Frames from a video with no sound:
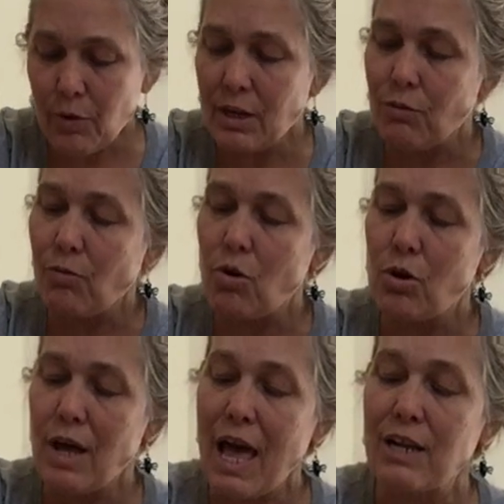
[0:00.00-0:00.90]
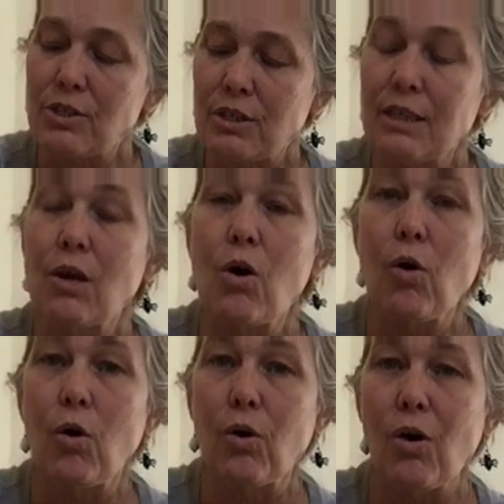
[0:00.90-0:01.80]
We're going to roll actually the
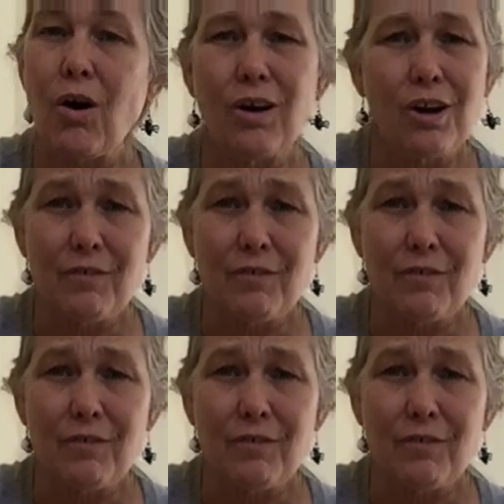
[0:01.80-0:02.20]
whole all